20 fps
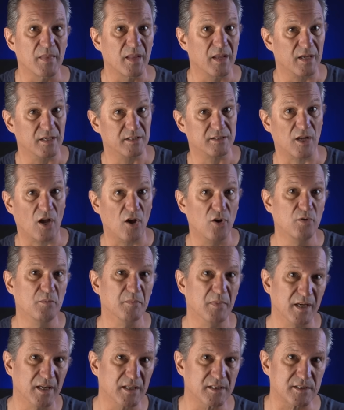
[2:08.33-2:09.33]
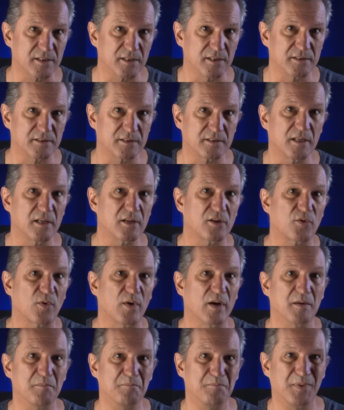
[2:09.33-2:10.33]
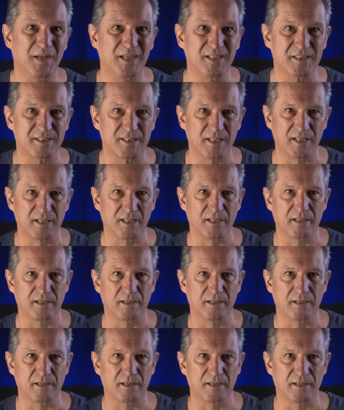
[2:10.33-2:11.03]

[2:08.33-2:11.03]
his own minister's credibility.